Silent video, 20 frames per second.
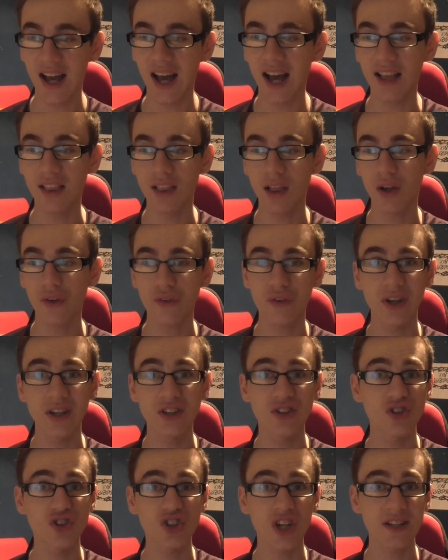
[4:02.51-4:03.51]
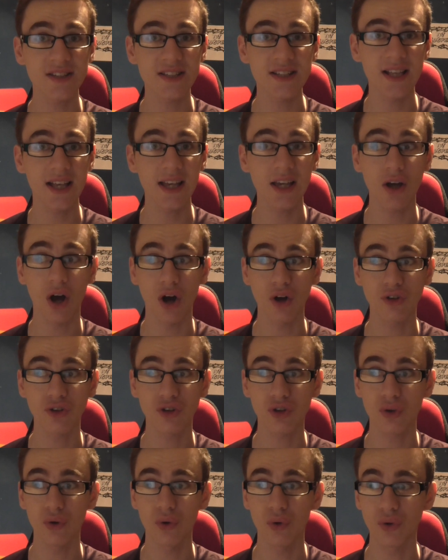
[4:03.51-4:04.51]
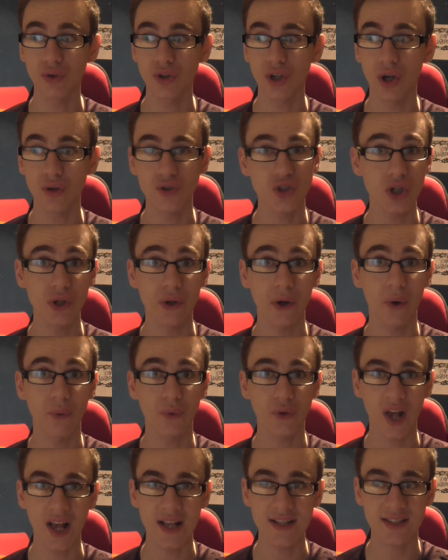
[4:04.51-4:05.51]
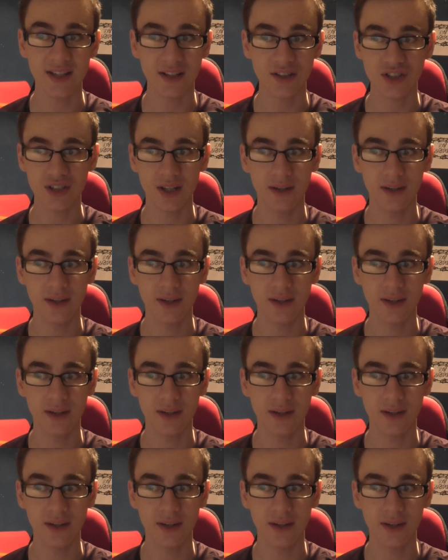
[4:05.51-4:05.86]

And last season, Jesse Lingard scored, 2 goals against us.